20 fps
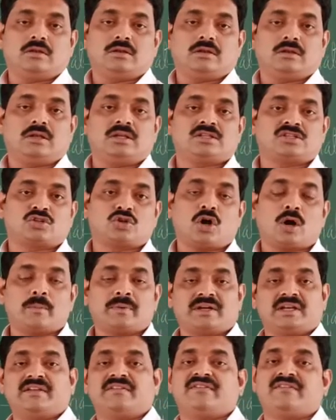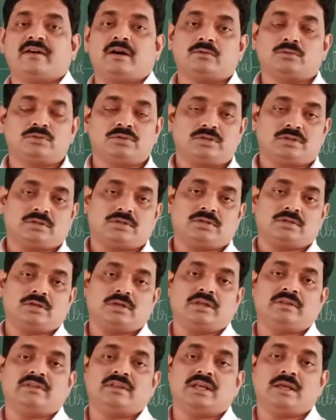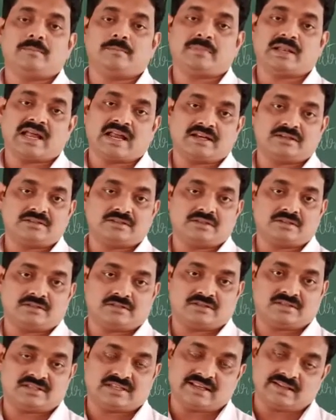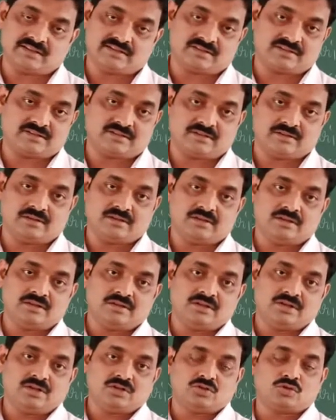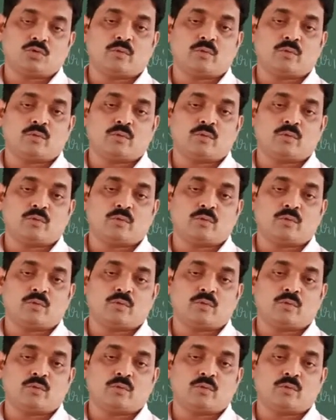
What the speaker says: is commonly found in the plant cells. So